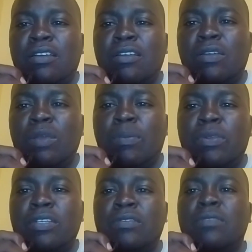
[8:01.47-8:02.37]
your
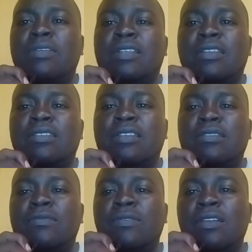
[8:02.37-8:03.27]
project will be
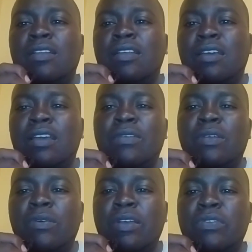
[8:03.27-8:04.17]
successful and you are
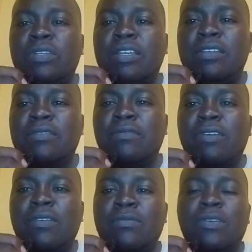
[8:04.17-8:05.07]
going to get
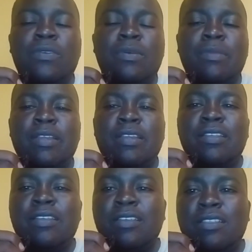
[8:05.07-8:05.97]
value for your money.
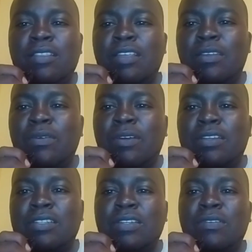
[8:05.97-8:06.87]
Thank you.
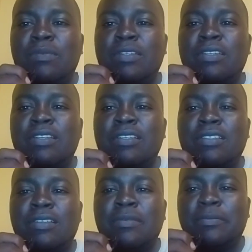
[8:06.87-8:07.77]
Until we meet next time.